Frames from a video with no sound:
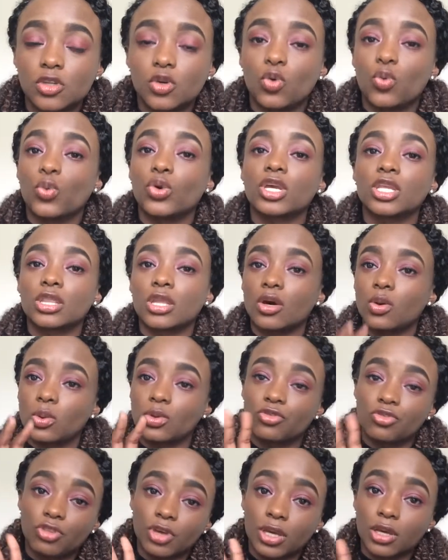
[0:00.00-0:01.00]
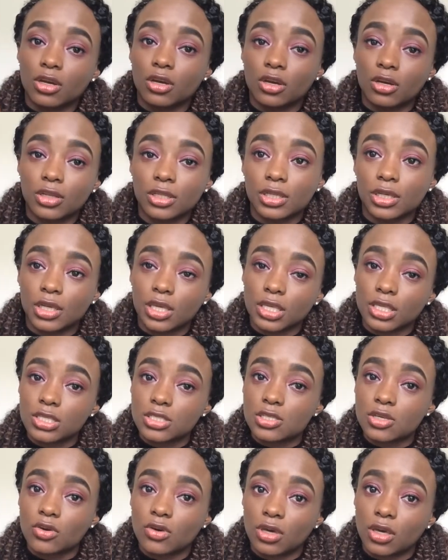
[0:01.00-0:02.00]
We know what fangirling
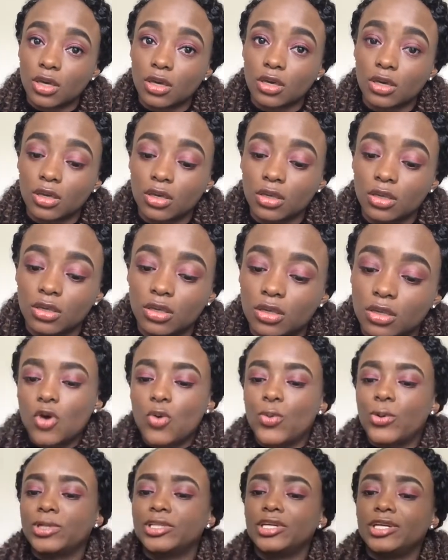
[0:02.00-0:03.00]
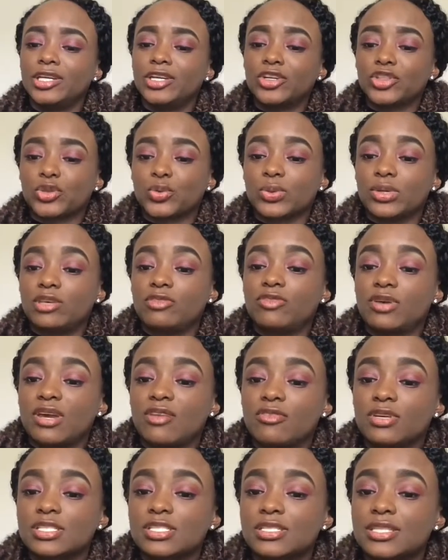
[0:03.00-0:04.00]
is, okay. What are your three
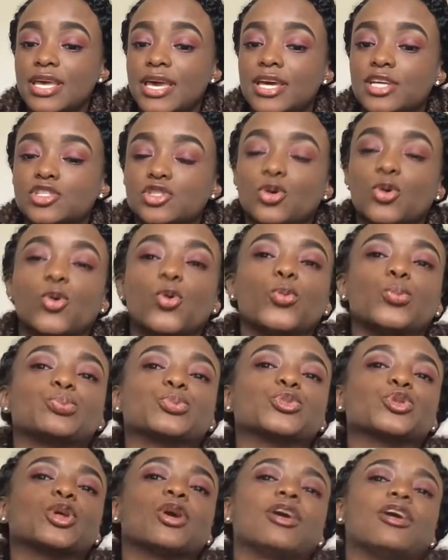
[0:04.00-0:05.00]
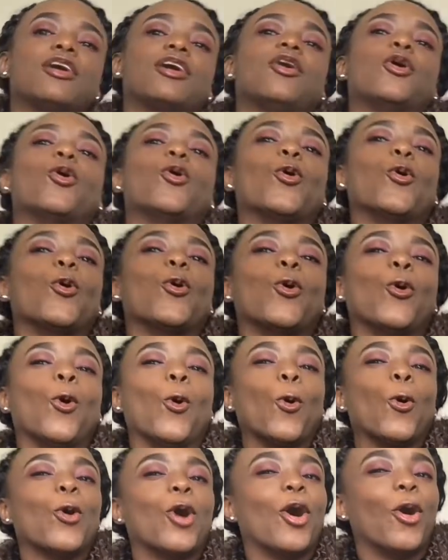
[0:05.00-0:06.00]
favorite snacks? Oh, oh,
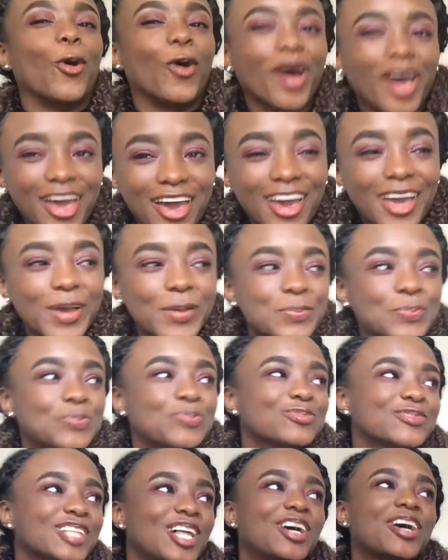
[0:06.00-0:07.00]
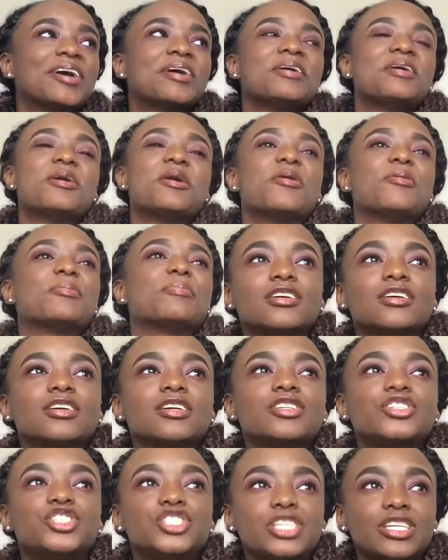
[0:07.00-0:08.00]
okay.
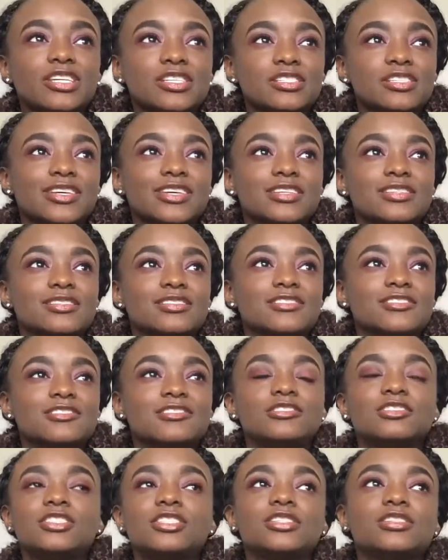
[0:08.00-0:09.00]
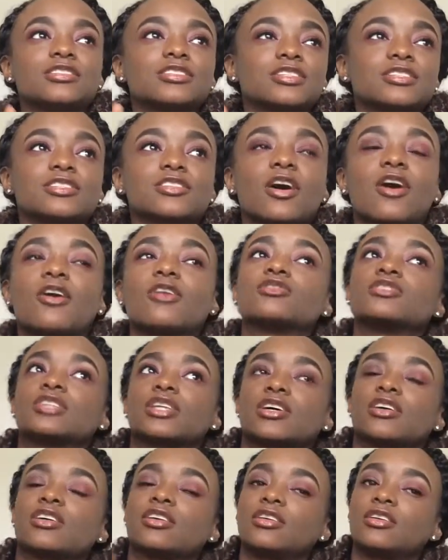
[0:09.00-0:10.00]
Cheez-Its, Cheez-Its all
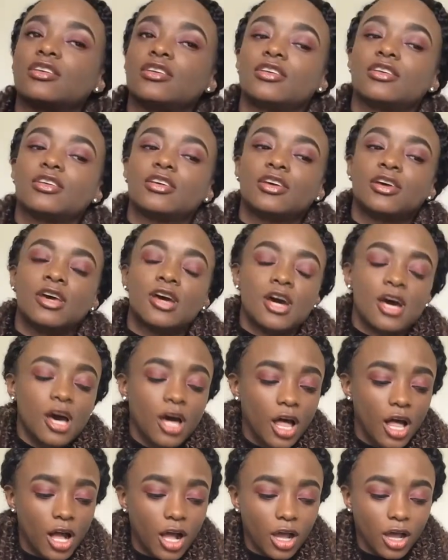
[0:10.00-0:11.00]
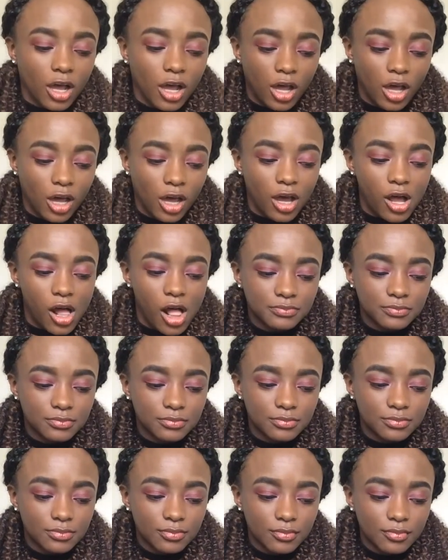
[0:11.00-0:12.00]
day. Uh,
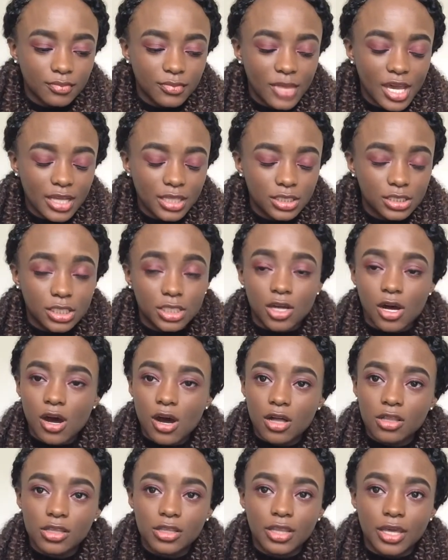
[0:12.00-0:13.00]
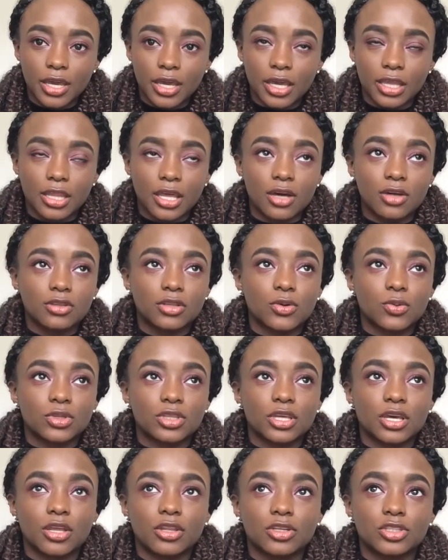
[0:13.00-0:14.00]
I did all of that and I don't know
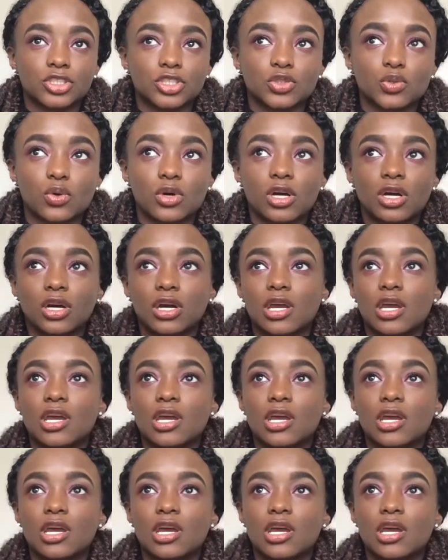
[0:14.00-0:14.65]
what the other two are.